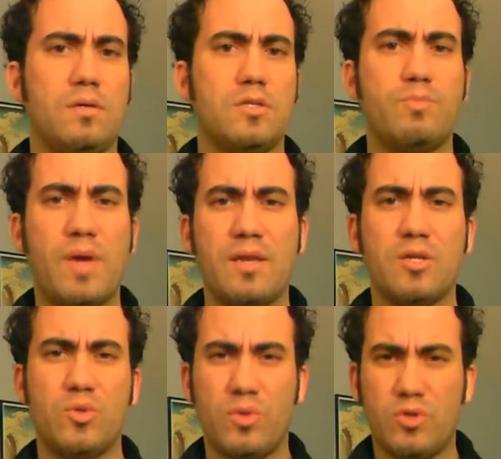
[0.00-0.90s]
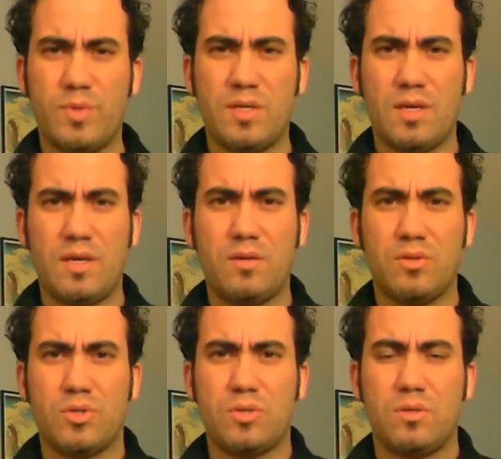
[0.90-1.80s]
Spanish when they're speaking
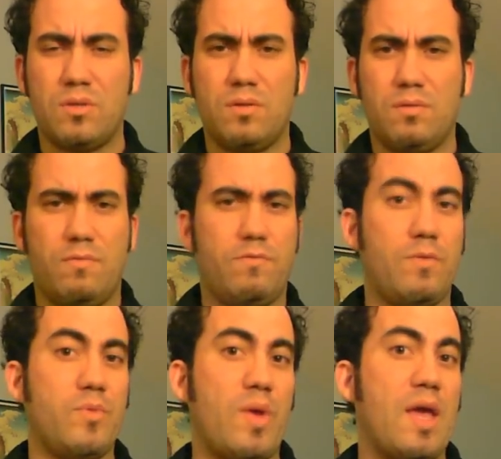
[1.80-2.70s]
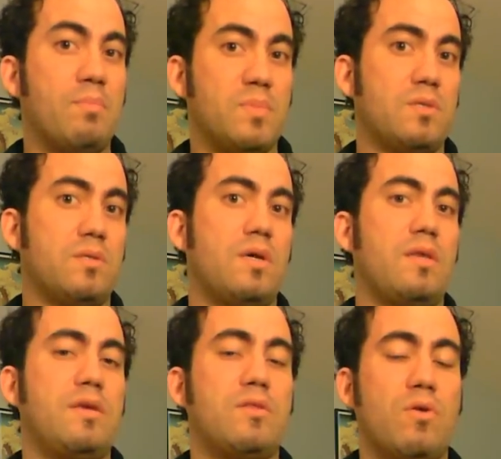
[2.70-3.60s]
English from their M's. I
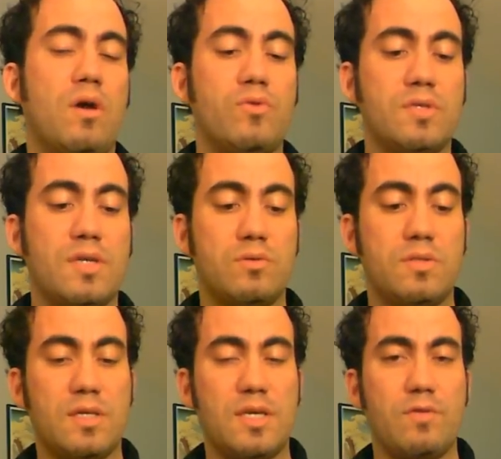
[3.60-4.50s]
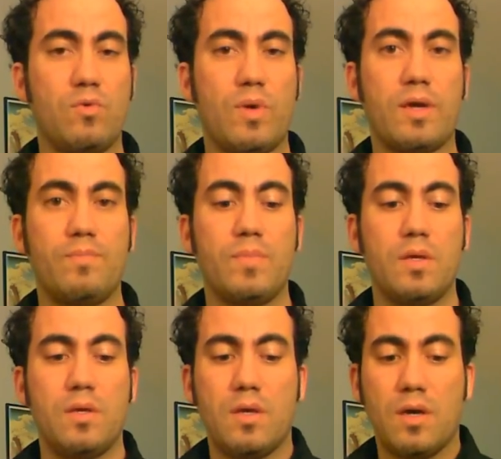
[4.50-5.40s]
think there are other sounds that give it away.
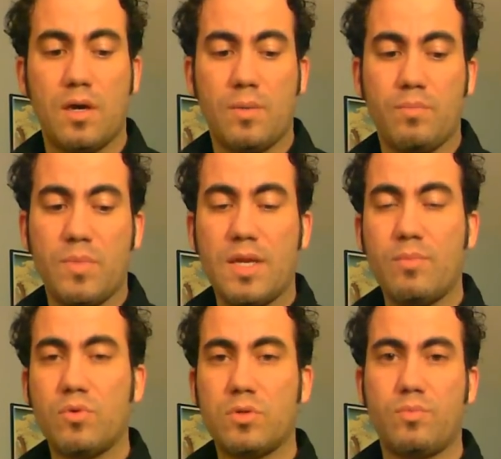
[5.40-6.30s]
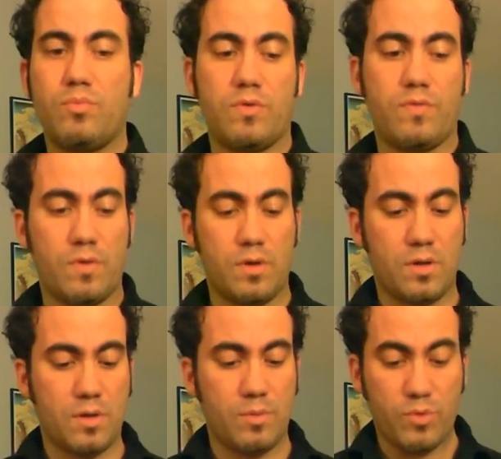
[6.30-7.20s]
Miremos por
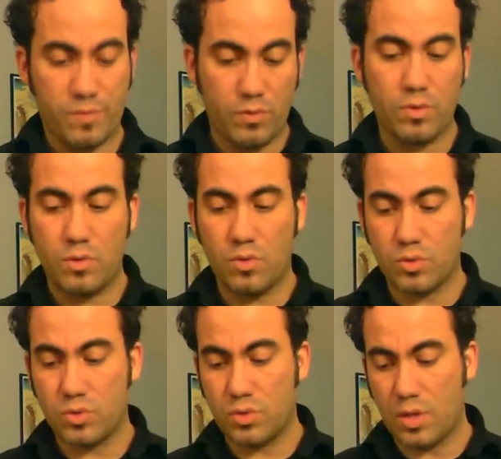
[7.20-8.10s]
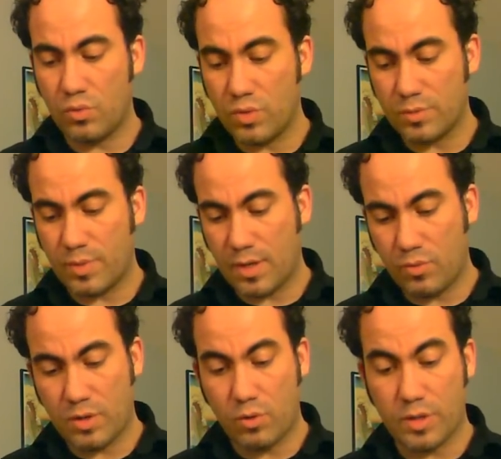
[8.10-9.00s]
favor
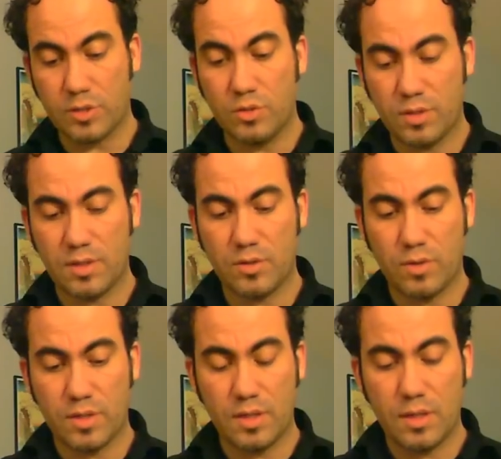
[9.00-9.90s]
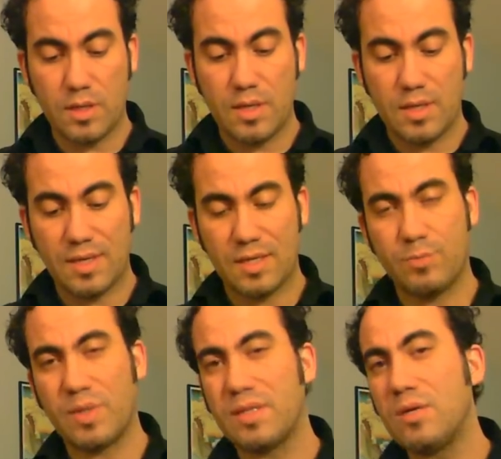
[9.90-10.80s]
una oración que tengo aquí que
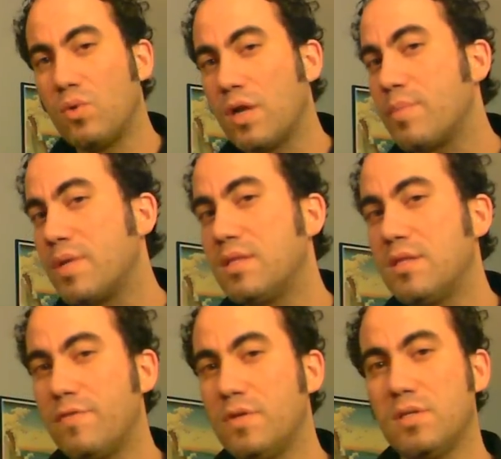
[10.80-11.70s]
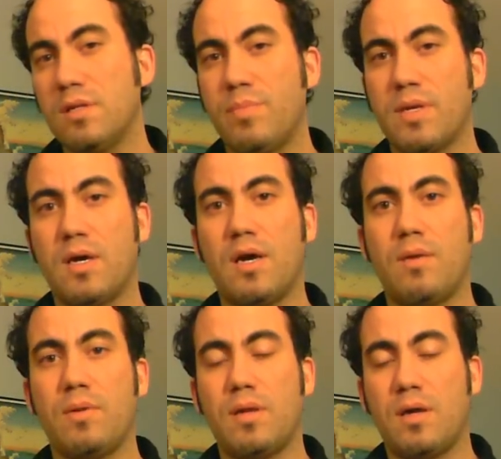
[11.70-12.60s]
es particularmente difícil para
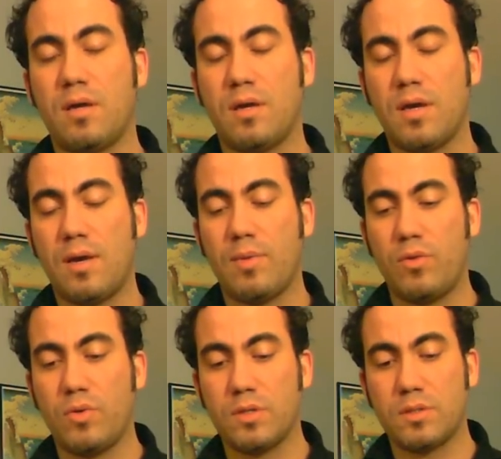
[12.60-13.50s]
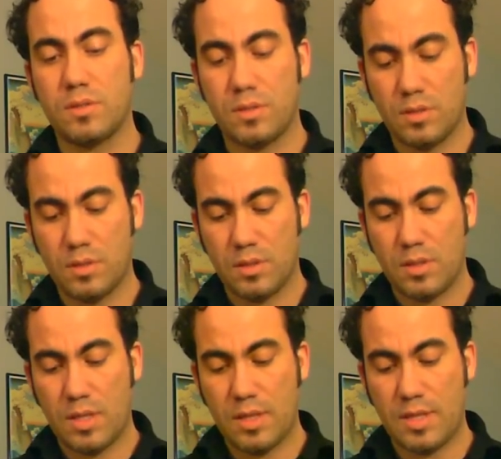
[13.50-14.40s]
habladores
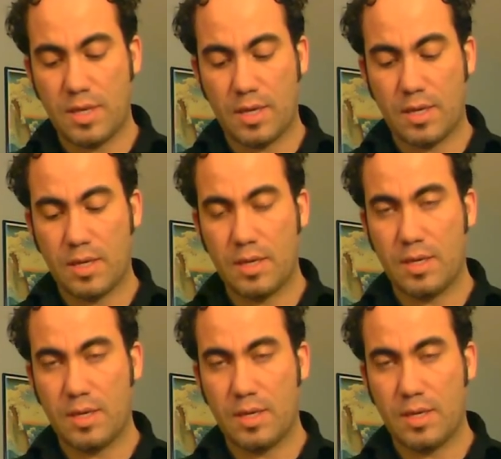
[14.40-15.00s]
de